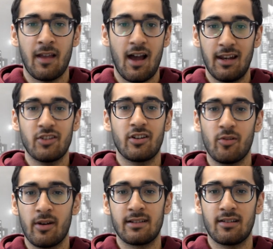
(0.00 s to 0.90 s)
I literally
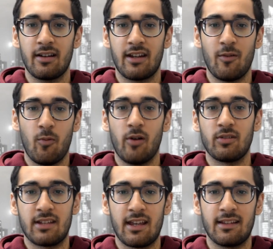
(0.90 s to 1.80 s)
got anxiety while
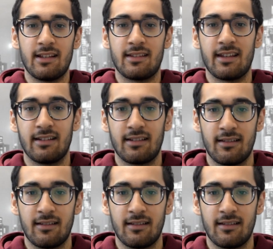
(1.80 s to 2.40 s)
saying these things.